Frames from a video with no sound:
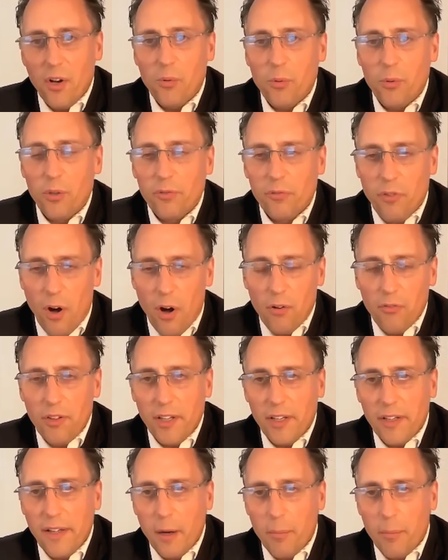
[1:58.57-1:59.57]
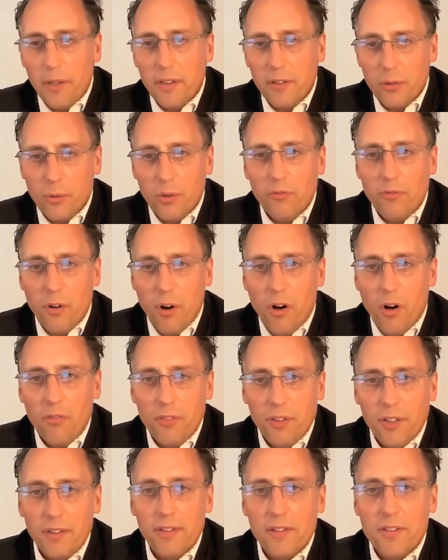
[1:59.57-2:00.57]
We're evolving, helping to
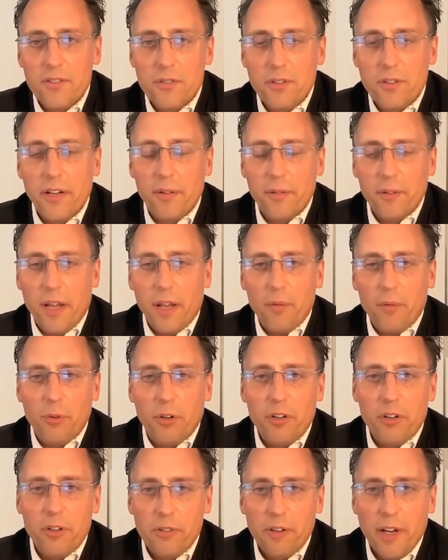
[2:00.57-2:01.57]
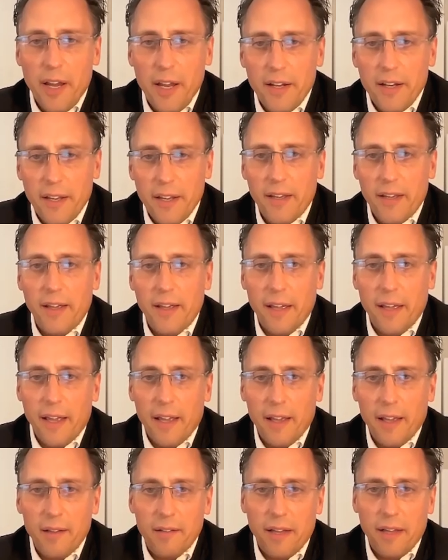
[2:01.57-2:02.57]
evolve the industry, and, and we're creating a,
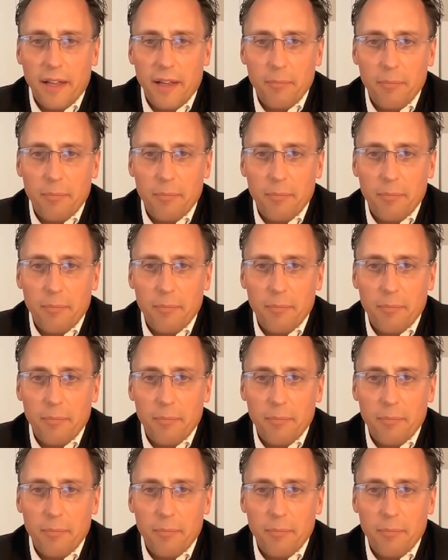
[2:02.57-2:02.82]
a,